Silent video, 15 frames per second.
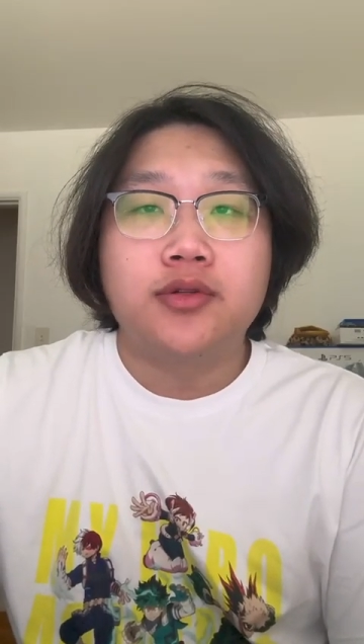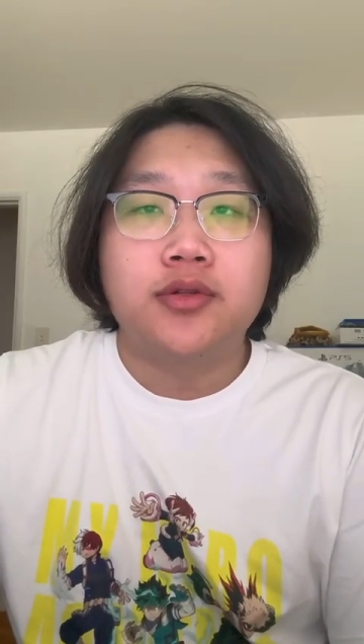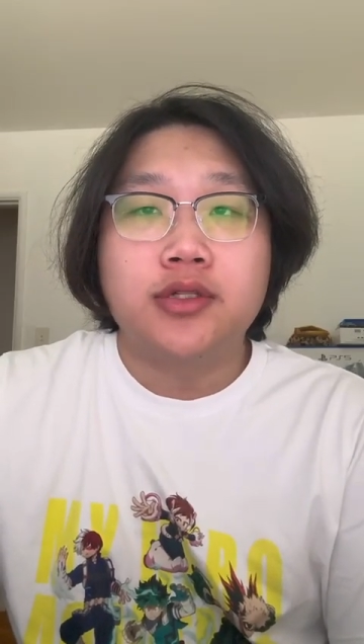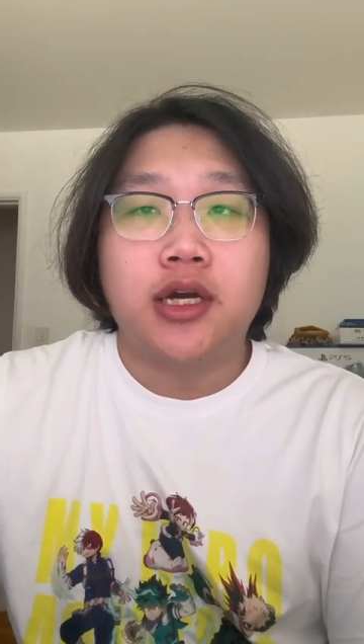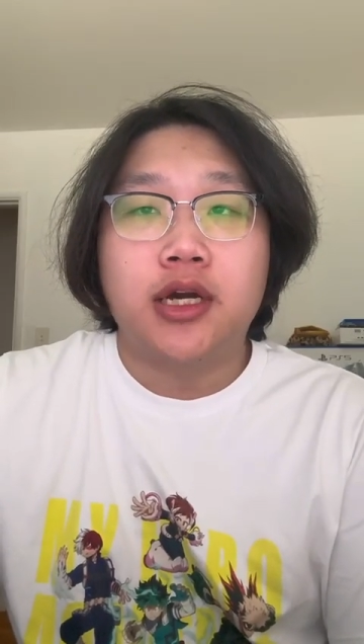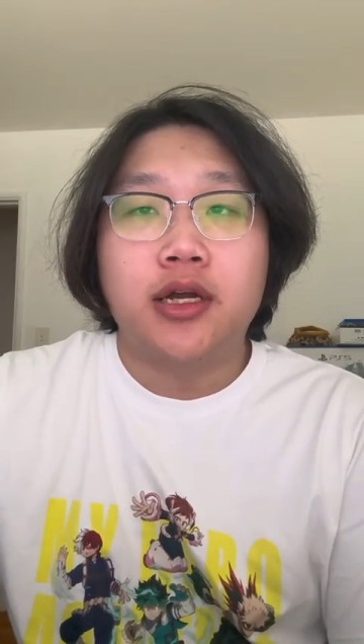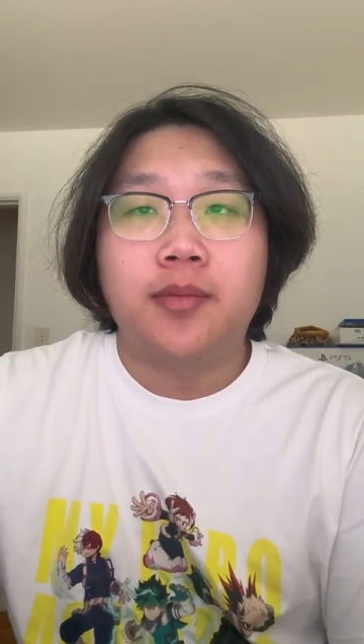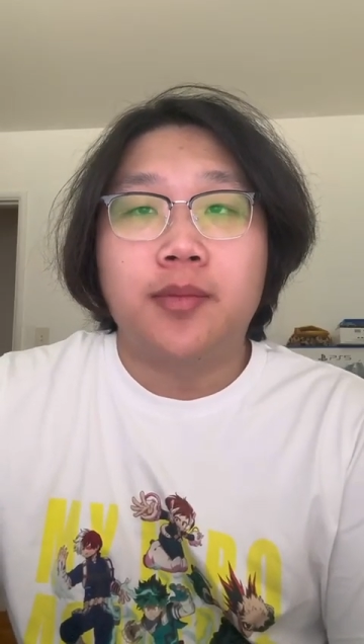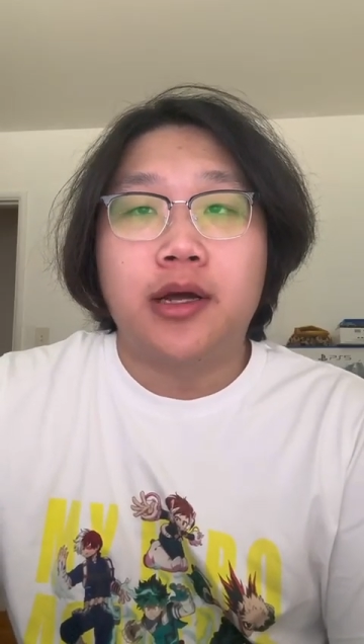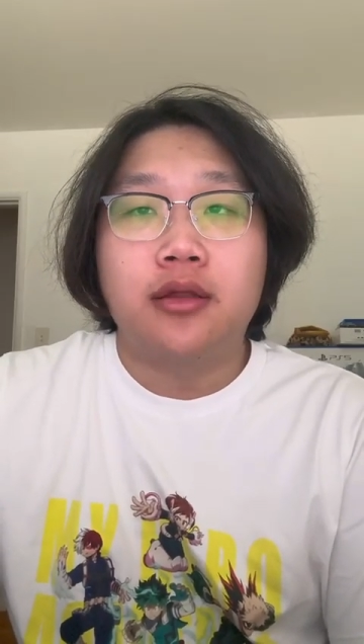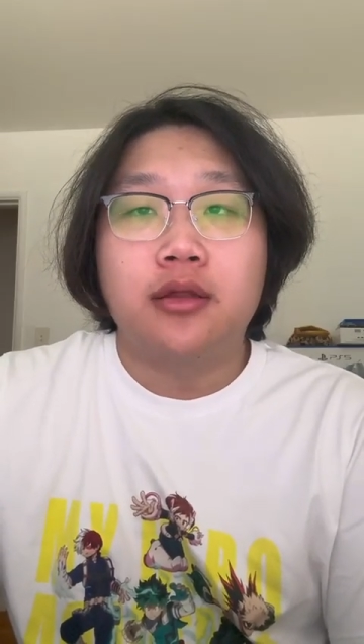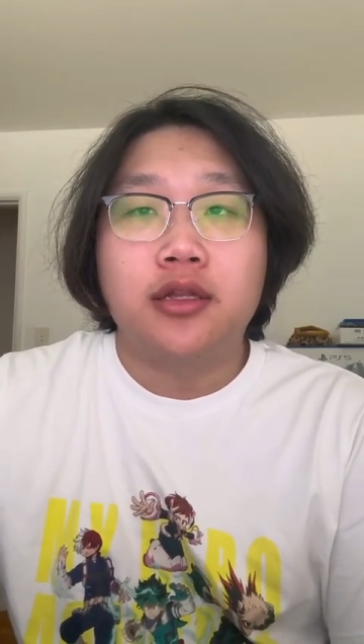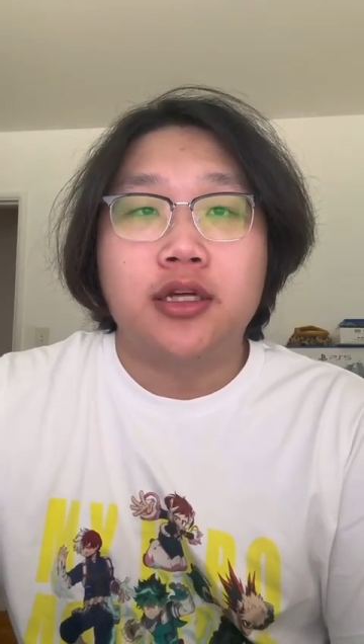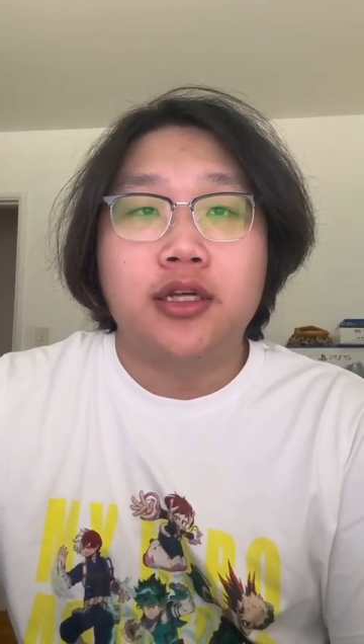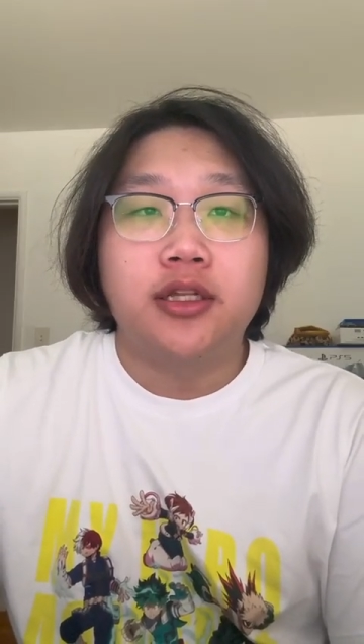to talk
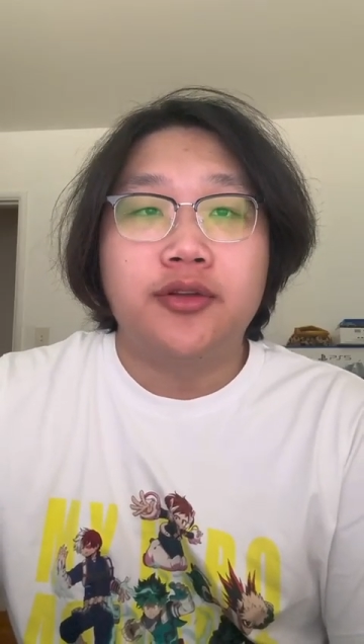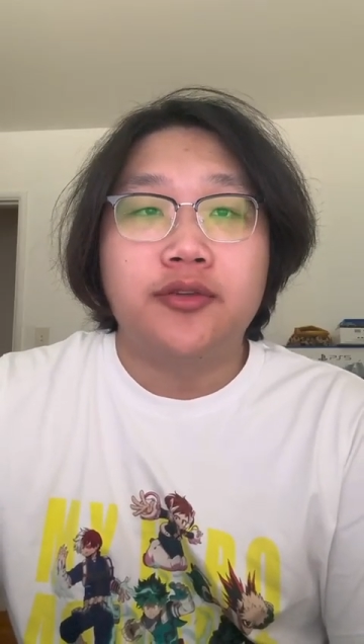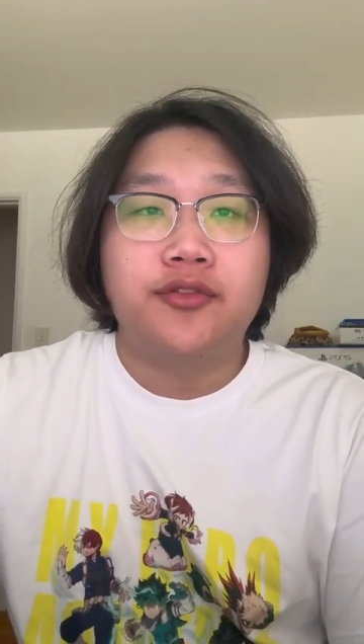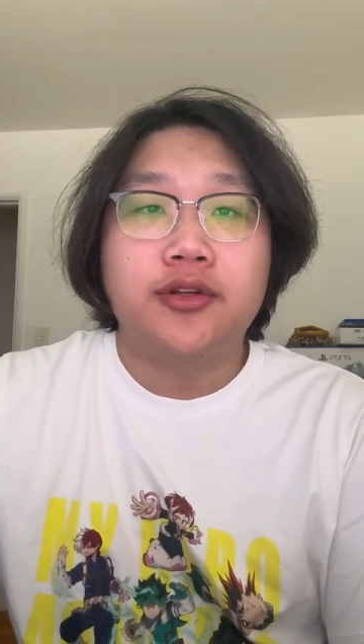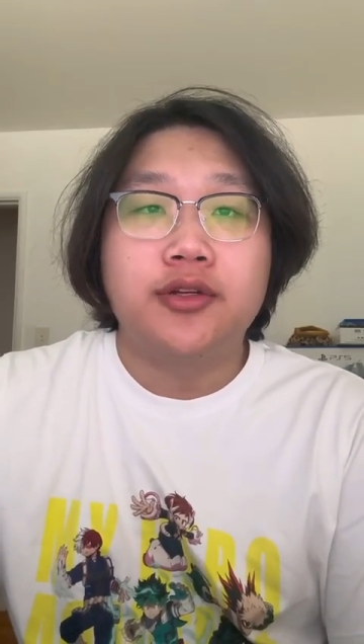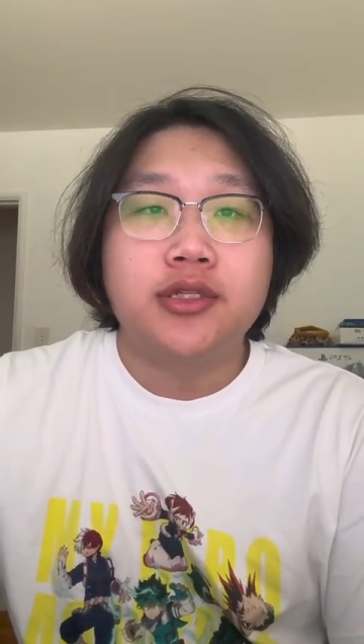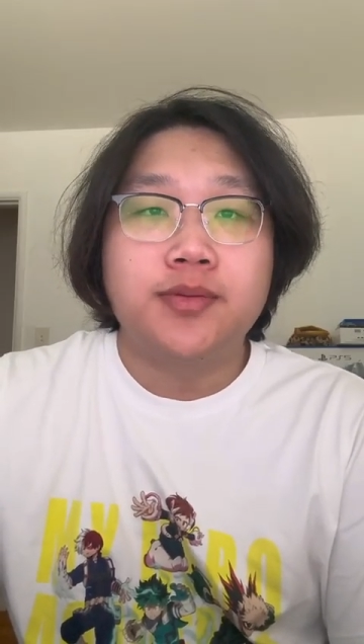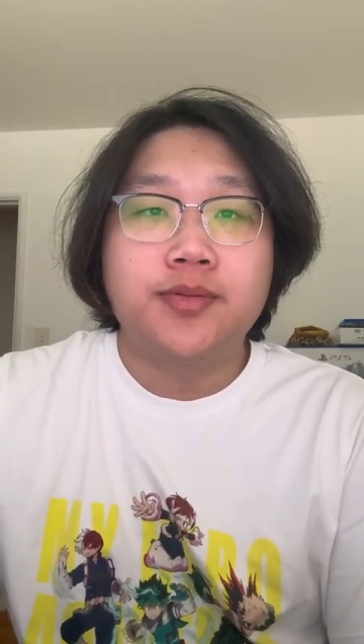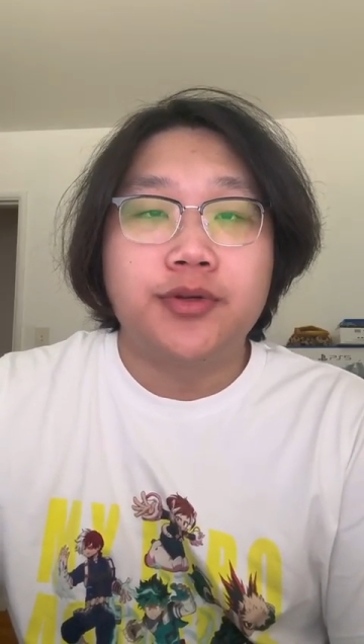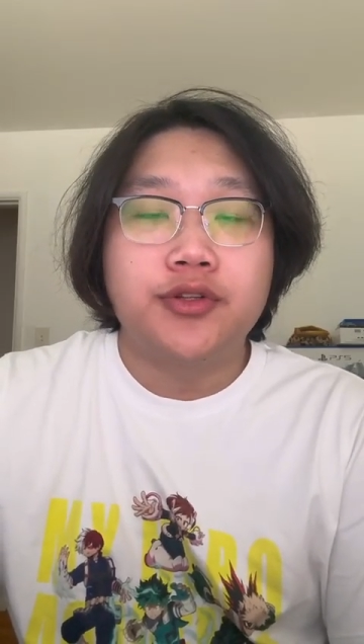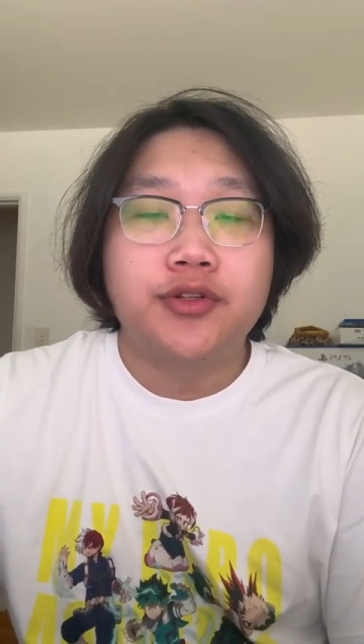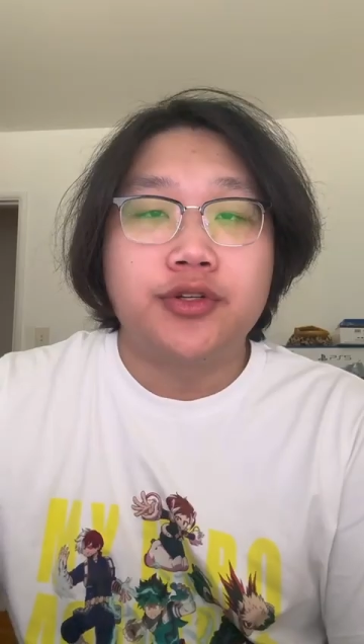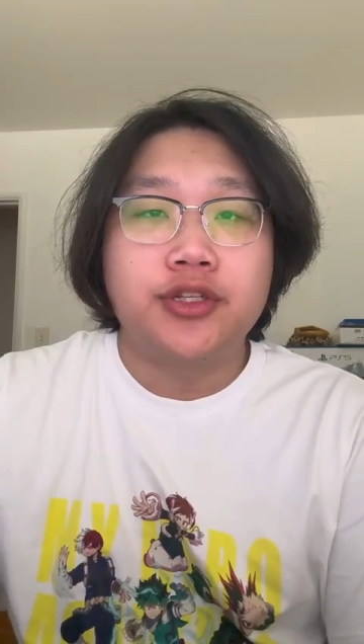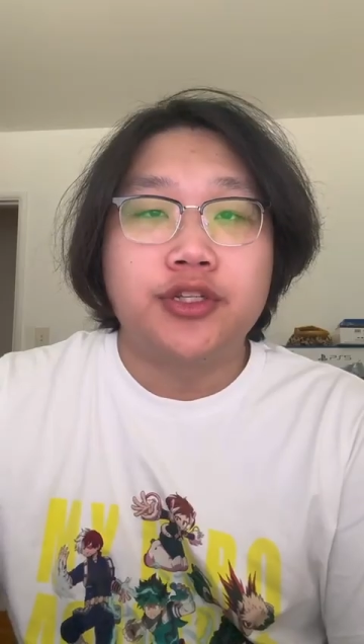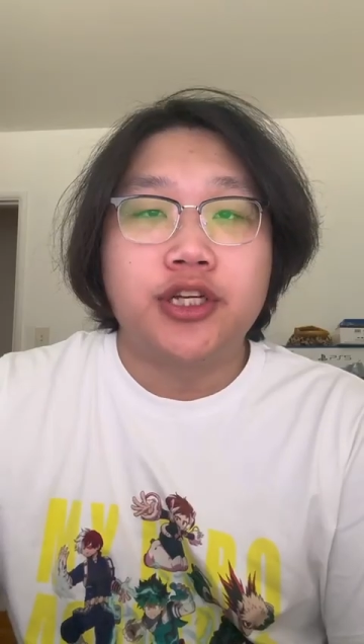about the difference between